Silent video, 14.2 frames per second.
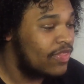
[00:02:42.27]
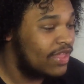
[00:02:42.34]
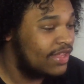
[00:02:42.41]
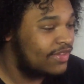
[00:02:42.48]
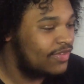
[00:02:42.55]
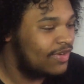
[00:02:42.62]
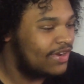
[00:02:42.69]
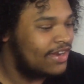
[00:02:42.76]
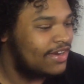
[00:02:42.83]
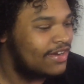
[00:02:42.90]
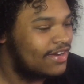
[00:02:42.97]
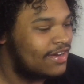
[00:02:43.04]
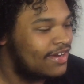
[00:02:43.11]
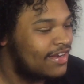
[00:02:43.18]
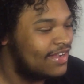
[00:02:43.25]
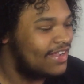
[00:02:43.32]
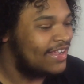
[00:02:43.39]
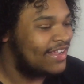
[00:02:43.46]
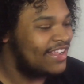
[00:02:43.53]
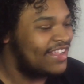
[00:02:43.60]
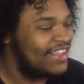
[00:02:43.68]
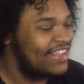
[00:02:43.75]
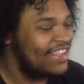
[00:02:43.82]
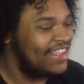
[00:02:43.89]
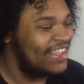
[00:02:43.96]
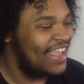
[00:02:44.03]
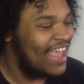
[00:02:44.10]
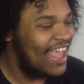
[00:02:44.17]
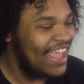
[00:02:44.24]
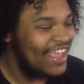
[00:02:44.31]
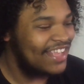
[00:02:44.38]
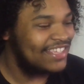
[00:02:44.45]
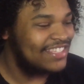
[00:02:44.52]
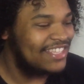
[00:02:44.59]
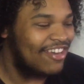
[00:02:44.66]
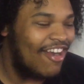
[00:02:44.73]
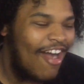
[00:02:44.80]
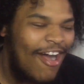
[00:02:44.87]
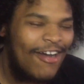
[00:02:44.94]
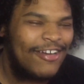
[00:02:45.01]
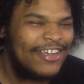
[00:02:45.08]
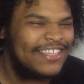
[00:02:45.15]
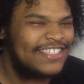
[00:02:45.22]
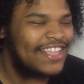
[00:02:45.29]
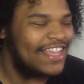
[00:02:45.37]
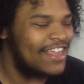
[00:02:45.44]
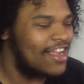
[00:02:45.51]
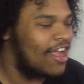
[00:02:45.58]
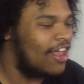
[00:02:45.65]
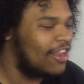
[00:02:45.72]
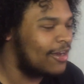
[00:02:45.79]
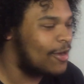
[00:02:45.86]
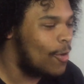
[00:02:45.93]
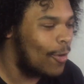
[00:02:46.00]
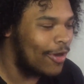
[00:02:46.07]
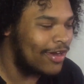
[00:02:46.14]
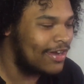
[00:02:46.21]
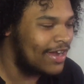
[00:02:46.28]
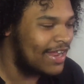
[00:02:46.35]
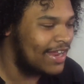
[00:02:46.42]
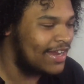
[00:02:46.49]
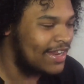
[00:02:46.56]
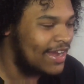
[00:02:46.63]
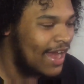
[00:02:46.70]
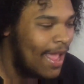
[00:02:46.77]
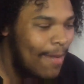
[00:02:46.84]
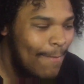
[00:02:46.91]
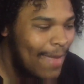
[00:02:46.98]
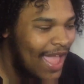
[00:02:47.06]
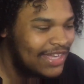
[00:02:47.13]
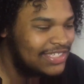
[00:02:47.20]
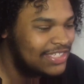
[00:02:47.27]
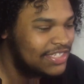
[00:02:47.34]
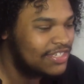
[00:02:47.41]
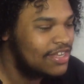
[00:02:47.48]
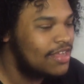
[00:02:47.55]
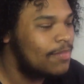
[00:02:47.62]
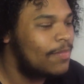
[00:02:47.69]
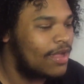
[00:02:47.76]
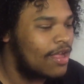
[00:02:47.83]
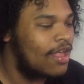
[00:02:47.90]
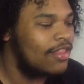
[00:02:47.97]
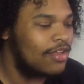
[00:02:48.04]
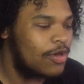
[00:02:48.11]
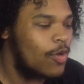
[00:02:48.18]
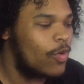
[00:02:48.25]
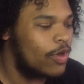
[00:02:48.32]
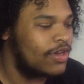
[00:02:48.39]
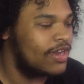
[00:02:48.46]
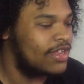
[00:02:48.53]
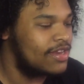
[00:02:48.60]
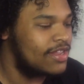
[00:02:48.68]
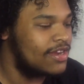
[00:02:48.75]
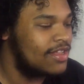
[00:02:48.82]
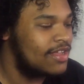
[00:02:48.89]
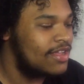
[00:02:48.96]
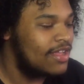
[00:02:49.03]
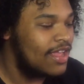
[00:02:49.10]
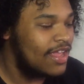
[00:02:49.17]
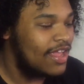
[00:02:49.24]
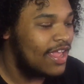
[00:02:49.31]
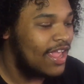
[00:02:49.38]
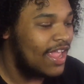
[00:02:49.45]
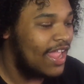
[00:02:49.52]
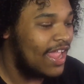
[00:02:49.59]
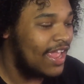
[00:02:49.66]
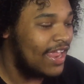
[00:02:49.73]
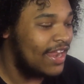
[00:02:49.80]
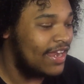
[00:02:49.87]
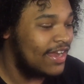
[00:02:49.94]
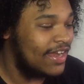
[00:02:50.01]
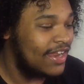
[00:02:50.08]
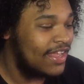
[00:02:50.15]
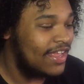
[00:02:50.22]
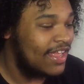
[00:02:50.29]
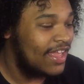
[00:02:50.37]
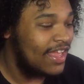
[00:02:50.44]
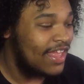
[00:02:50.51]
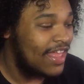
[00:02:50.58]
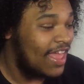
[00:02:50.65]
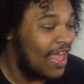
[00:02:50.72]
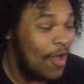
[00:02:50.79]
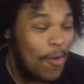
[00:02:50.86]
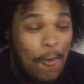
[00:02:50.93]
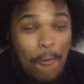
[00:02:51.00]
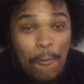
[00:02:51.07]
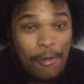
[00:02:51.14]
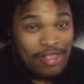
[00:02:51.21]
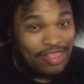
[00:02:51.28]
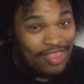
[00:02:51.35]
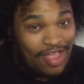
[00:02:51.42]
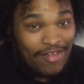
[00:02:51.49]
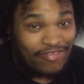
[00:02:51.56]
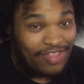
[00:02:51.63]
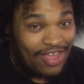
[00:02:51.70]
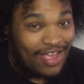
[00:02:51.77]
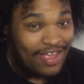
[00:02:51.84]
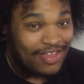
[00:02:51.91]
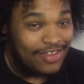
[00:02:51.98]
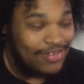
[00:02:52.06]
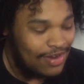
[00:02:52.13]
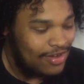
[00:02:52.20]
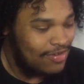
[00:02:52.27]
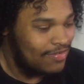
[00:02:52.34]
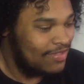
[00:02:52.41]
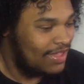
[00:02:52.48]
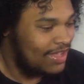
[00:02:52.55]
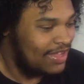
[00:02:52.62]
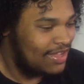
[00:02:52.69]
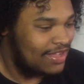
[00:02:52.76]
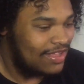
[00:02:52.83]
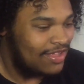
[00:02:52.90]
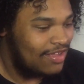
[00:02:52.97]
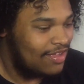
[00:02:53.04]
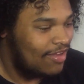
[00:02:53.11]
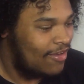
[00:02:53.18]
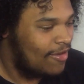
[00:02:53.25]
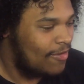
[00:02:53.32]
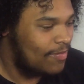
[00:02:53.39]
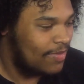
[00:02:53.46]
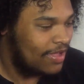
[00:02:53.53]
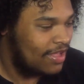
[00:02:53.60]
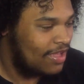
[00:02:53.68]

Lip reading: This right here. Yes, they're always, like, color coordinated, not matching, but color coordinated, and we love that, you know, like, oh my.